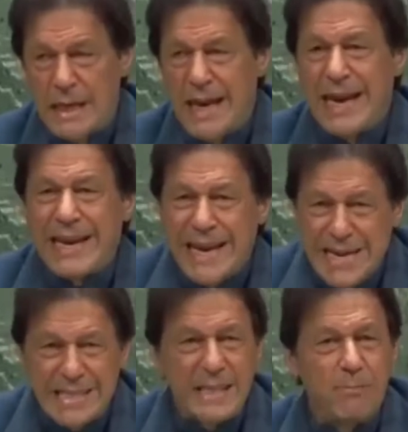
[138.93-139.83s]
And
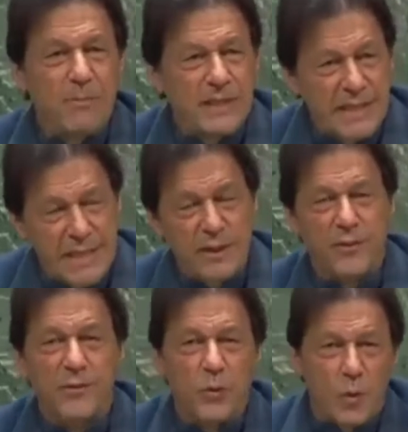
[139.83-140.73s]
80%
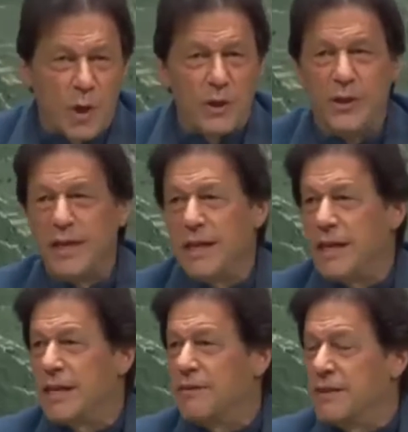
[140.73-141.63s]
of the water in
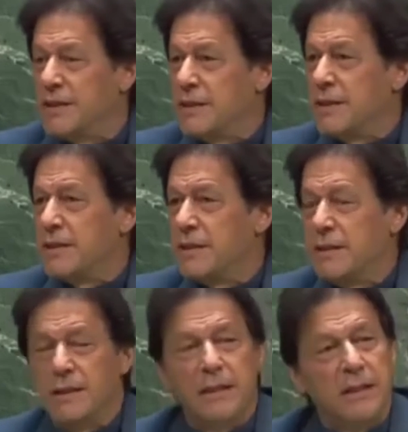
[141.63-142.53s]
our rivers
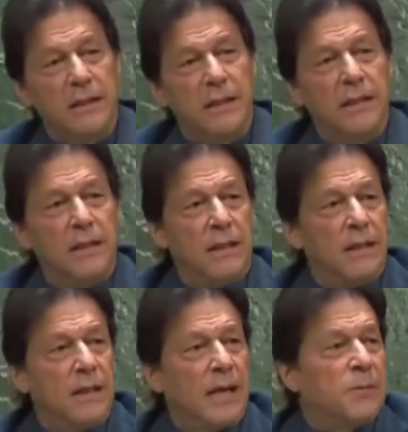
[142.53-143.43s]

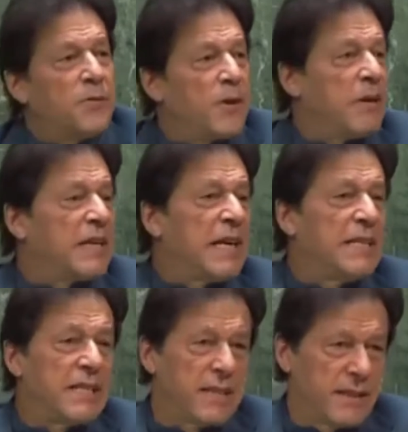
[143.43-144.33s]
comes from our
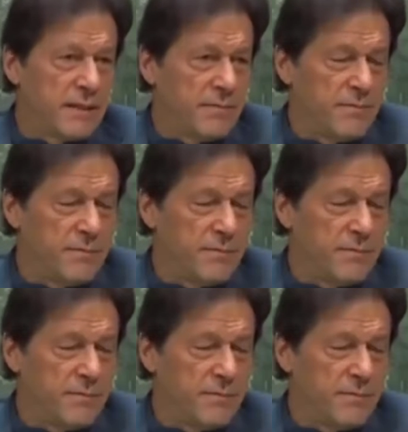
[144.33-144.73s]
glaciers.